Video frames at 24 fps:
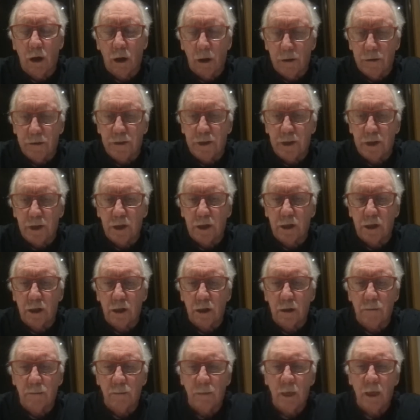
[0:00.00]
I think,
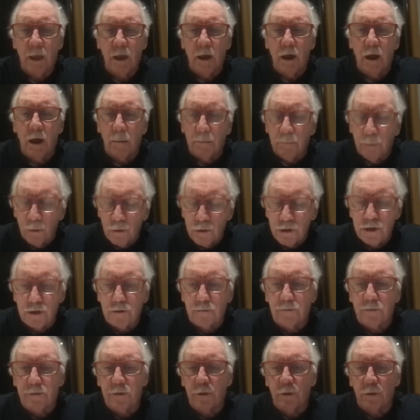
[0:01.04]
um, uh, pushed the
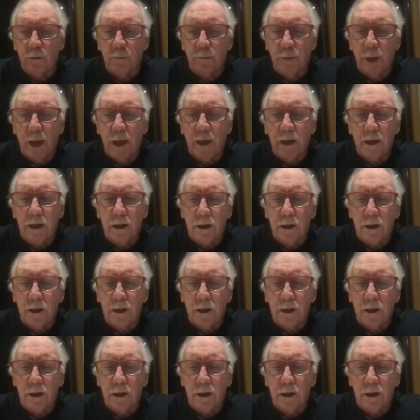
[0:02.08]
field back,